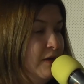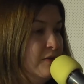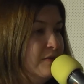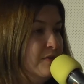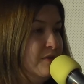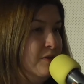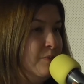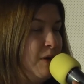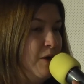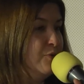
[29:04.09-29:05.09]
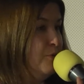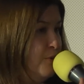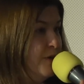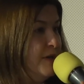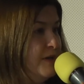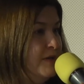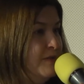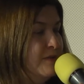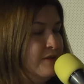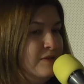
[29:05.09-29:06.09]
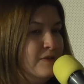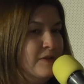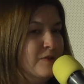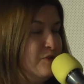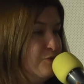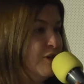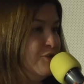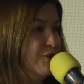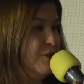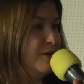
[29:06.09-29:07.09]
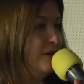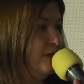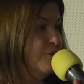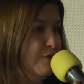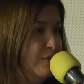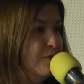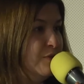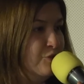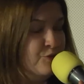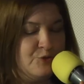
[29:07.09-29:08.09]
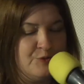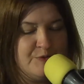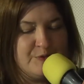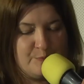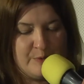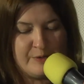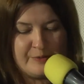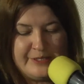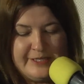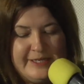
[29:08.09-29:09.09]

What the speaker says: And how to organize and structure cultural institutions as well.